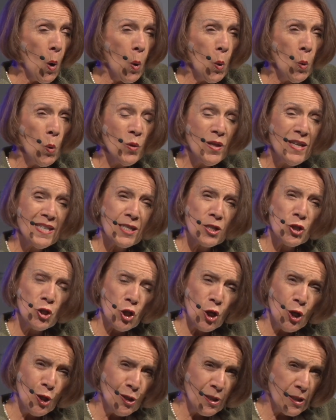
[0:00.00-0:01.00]
or there's a
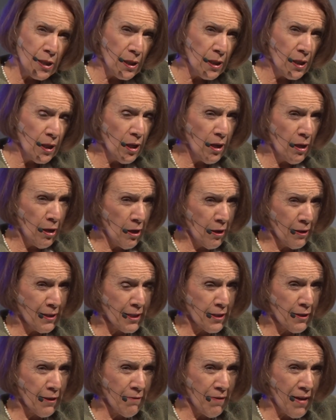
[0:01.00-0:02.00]
total
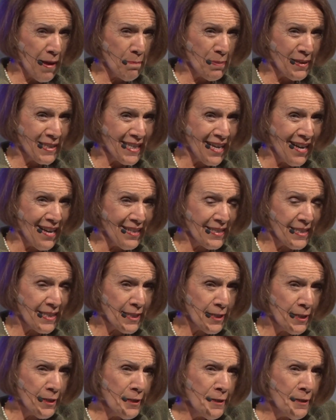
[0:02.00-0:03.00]
loss of appetite.